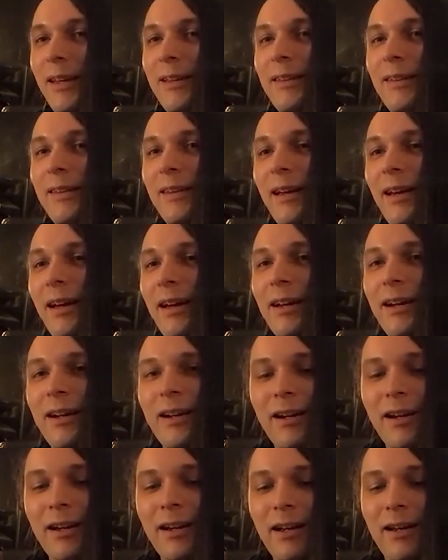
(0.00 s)
And
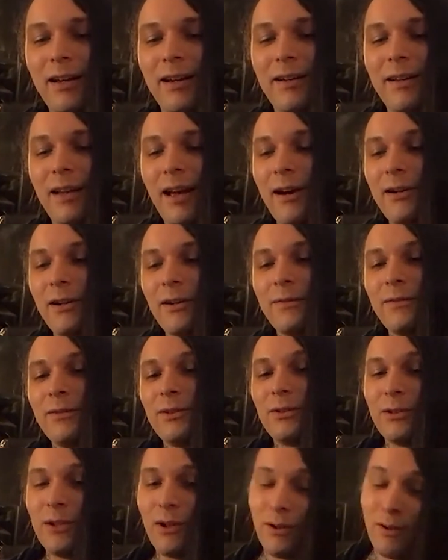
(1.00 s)
I don't know if
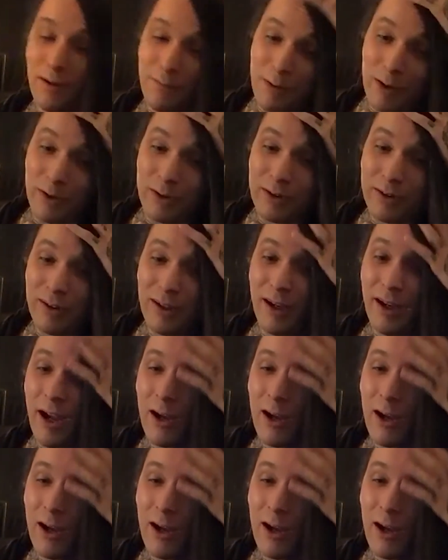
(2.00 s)
you know about